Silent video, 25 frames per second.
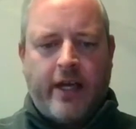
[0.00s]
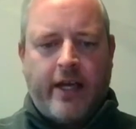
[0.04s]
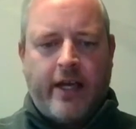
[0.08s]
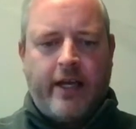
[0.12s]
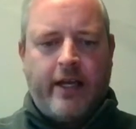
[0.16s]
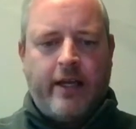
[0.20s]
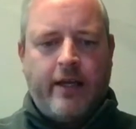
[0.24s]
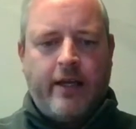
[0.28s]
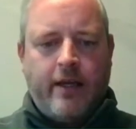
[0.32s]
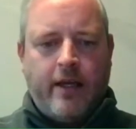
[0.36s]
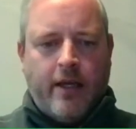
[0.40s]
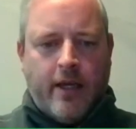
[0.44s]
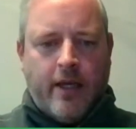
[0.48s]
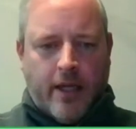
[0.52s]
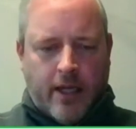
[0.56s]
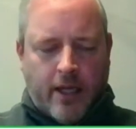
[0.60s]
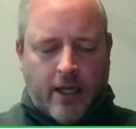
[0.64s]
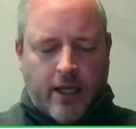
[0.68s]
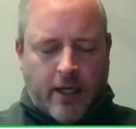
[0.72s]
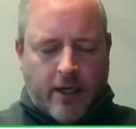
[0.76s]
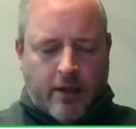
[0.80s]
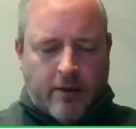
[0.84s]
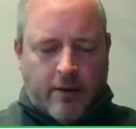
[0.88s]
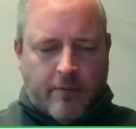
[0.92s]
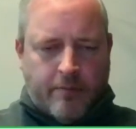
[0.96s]
is a
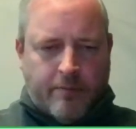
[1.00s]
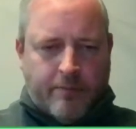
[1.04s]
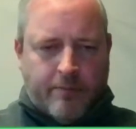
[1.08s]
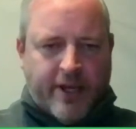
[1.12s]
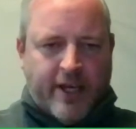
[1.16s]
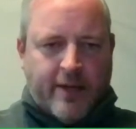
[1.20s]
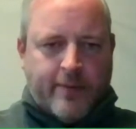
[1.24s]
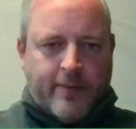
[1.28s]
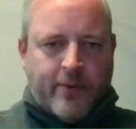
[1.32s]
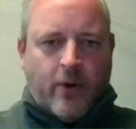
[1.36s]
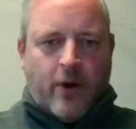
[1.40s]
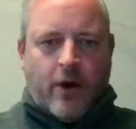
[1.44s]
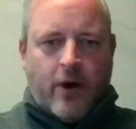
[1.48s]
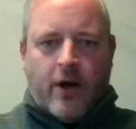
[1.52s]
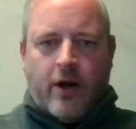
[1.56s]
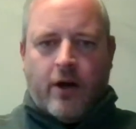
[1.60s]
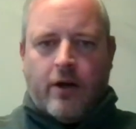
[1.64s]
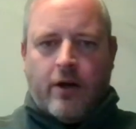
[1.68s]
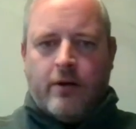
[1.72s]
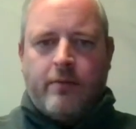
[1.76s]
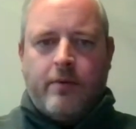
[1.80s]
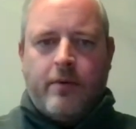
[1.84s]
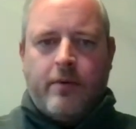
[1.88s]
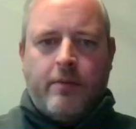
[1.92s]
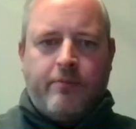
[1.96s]

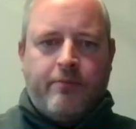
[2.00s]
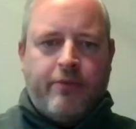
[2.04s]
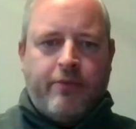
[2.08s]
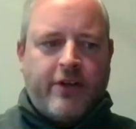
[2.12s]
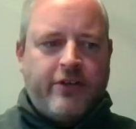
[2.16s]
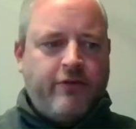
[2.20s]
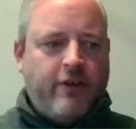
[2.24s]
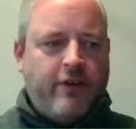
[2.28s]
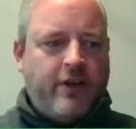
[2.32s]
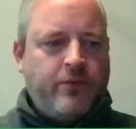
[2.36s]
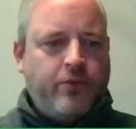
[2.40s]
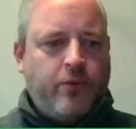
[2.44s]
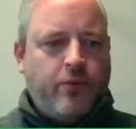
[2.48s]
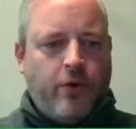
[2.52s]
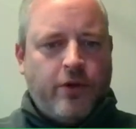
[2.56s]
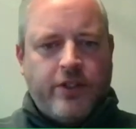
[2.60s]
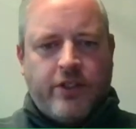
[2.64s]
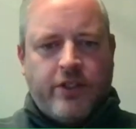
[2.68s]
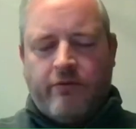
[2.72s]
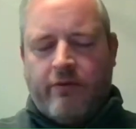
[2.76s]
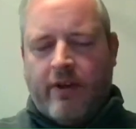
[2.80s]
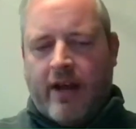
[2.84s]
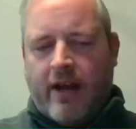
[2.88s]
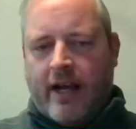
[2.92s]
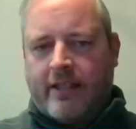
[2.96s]
PWR, pressurized
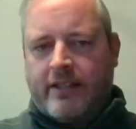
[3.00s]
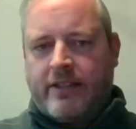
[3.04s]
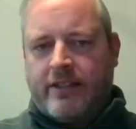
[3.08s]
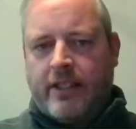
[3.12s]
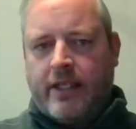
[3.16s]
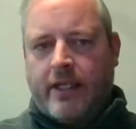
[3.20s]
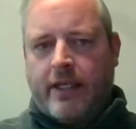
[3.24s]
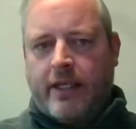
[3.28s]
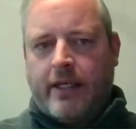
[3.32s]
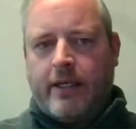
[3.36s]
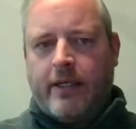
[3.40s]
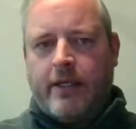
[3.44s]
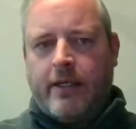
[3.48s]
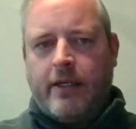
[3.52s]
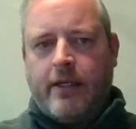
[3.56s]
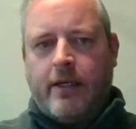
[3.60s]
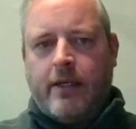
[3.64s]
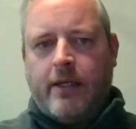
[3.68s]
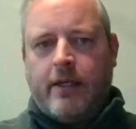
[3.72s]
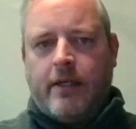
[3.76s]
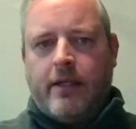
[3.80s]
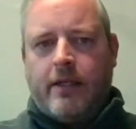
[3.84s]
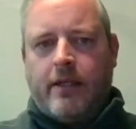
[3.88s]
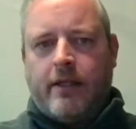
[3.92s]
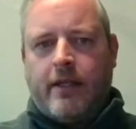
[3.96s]
water reactor,
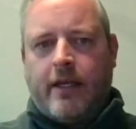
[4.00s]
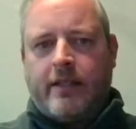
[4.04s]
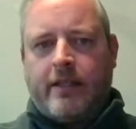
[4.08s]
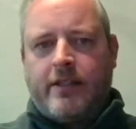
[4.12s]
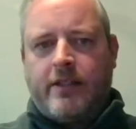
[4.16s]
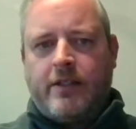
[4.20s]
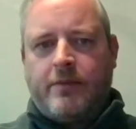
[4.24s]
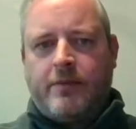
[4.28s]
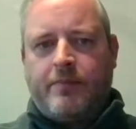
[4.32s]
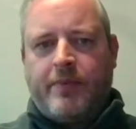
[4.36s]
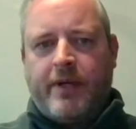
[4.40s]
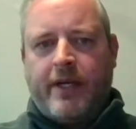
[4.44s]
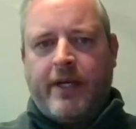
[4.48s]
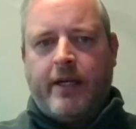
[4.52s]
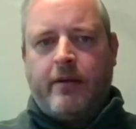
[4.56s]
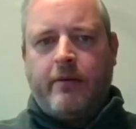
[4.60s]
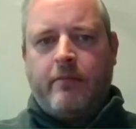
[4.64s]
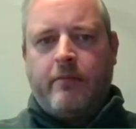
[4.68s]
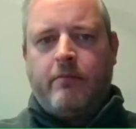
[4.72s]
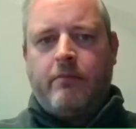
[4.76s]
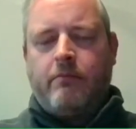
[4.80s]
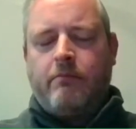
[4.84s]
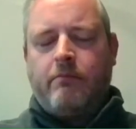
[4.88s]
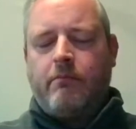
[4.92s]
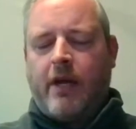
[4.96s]
that has
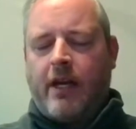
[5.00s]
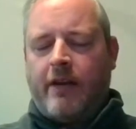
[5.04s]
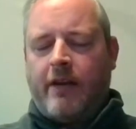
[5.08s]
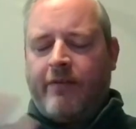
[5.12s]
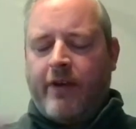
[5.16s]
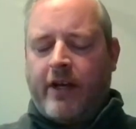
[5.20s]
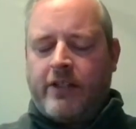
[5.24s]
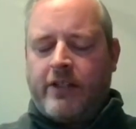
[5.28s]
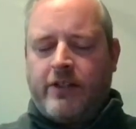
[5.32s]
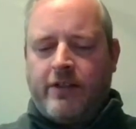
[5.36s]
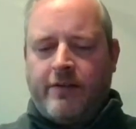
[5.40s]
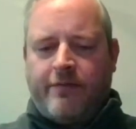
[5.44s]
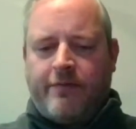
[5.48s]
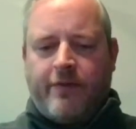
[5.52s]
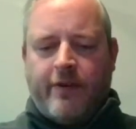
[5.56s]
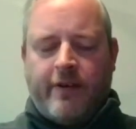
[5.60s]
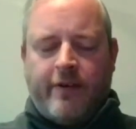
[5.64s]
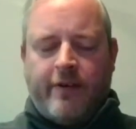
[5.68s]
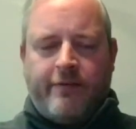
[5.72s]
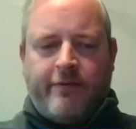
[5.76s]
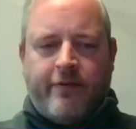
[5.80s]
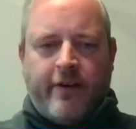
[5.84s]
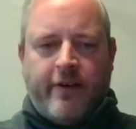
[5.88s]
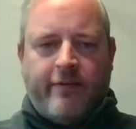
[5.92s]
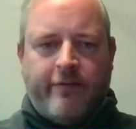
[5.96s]
been manufactured
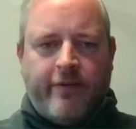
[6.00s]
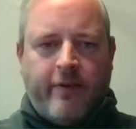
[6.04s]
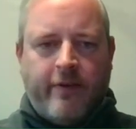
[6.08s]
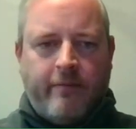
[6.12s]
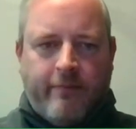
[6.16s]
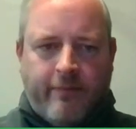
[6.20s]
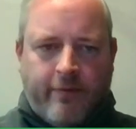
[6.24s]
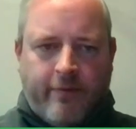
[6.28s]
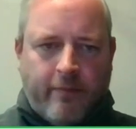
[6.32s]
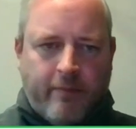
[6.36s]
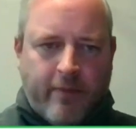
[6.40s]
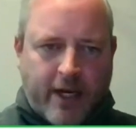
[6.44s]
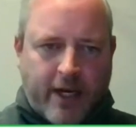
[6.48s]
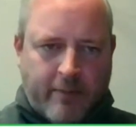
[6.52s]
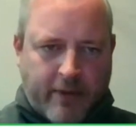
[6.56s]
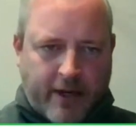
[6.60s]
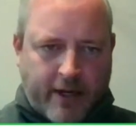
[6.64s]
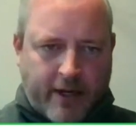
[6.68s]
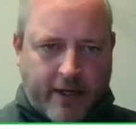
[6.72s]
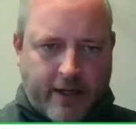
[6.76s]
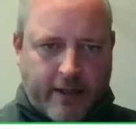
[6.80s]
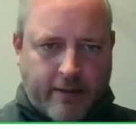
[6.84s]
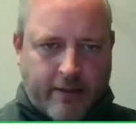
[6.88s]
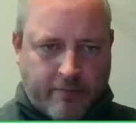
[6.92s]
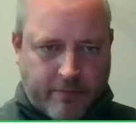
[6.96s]
for
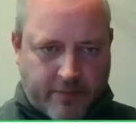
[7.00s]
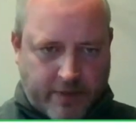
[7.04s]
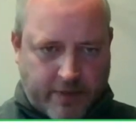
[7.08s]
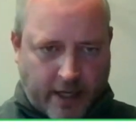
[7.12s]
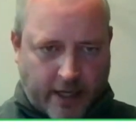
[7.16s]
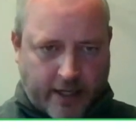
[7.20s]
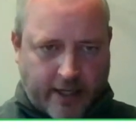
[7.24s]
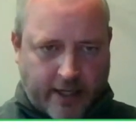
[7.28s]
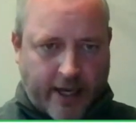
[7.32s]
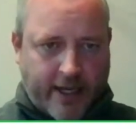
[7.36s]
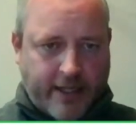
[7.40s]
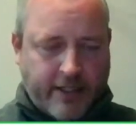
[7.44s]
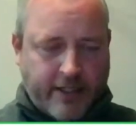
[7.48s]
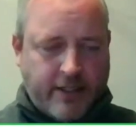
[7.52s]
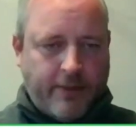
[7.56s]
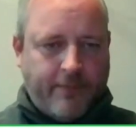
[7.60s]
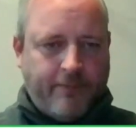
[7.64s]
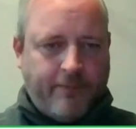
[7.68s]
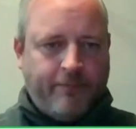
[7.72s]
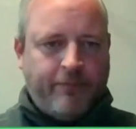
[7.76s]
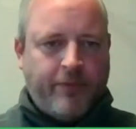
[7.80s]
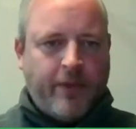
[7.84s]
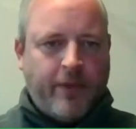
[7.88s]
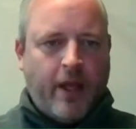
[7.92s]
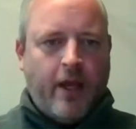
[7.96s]
many
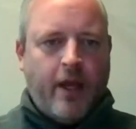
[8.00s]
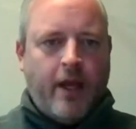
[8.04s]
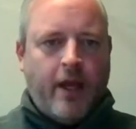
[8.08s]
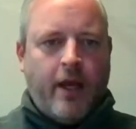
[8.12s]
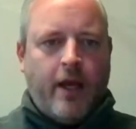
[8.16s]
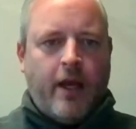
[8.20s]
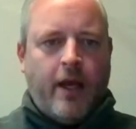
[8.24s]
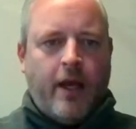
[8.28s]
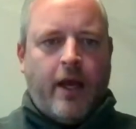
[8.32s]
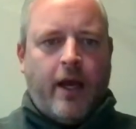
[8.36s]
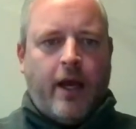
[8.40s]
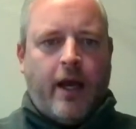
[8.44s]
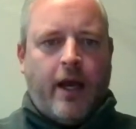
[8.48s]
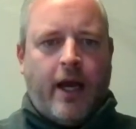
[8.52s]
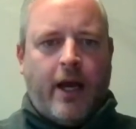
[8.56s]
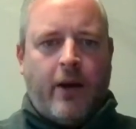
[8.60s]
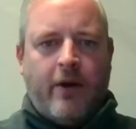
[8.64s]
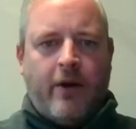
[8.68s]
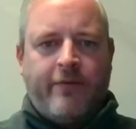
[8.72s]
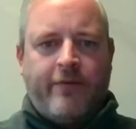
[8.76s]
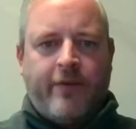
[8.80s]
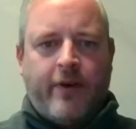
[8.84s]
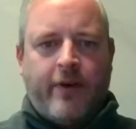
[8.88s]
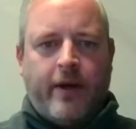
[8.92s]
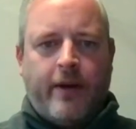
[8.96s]
decades.
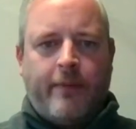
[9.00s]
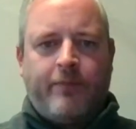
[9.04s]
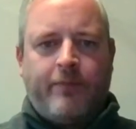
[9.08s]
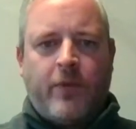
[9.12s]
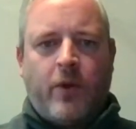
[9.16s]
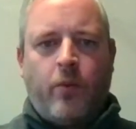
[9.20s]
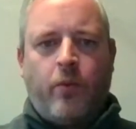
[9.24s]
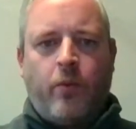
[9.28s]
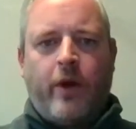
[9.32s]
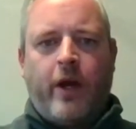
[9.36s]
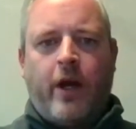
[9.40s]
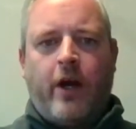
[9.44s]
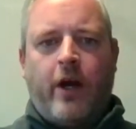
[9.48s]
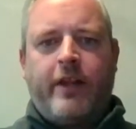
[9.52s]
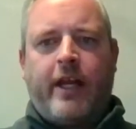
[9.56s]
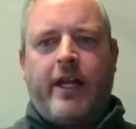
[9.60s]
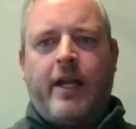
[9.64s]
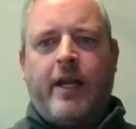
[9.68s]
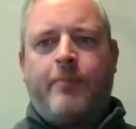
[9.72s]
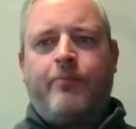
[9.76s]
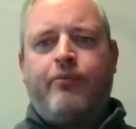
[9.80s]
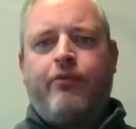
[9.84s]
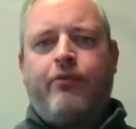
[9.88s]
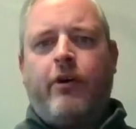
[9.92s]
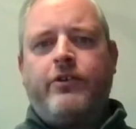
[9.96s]
However, we are
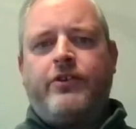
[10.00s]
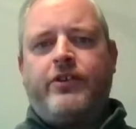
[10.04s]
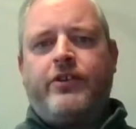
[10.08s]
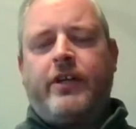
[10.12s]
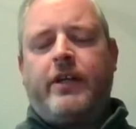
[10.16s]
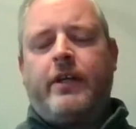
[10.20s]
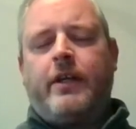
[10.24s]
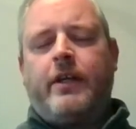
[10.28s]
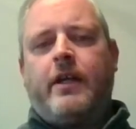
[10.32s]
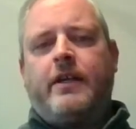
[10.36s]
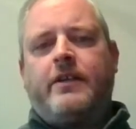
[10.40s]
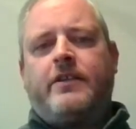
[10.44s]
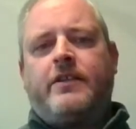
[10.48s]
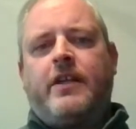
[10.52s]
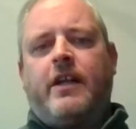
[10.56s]
then approaching,